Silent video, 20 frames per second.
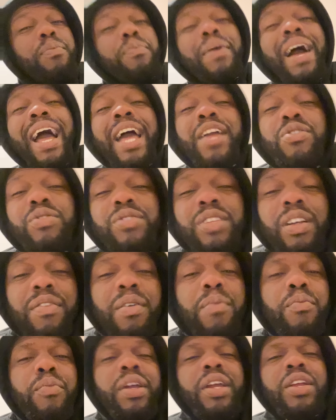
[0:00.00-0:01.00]
buying you stuff
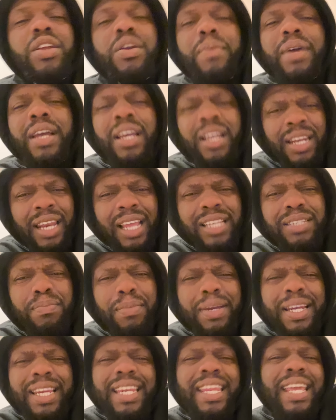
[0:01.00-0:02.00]
and bringing you money. That's
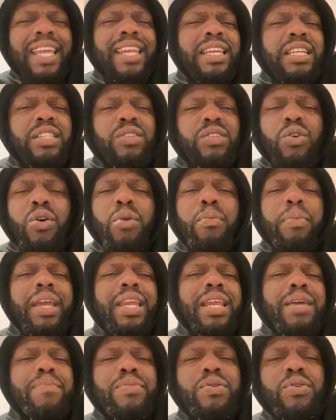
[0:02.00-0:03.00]
money they need to go and pay
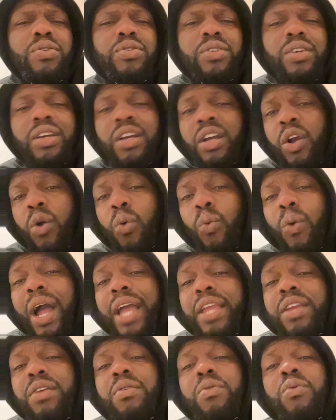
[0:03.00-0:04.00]
their bills. Why
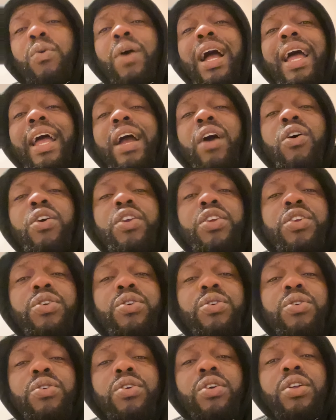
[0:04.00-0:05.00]
you? Why are
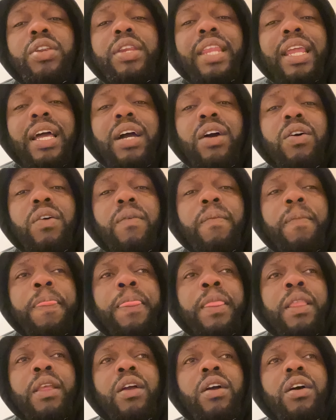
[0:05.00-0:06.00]
you now?
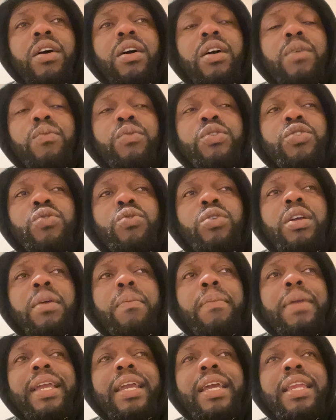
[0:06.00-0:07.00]
Um, what do you call it?
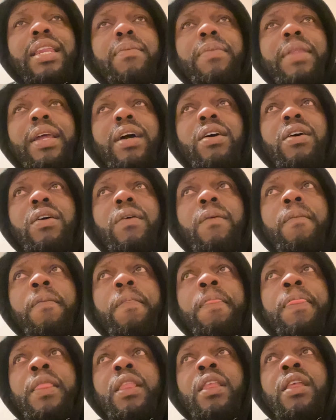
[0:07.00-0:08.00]
Making them now
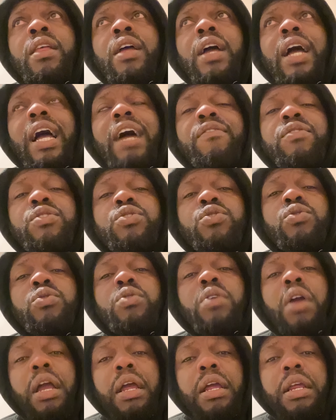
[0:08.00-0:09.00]
having
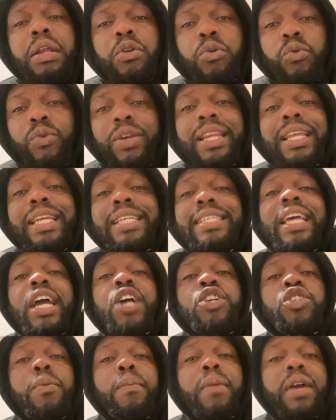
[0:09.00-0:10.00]
to release
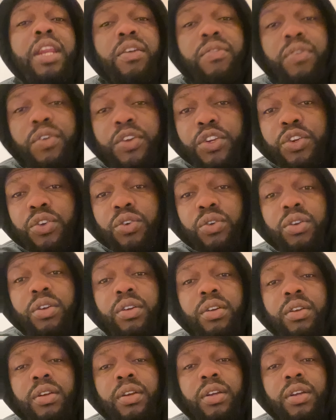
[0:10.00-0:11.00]
extra money for you.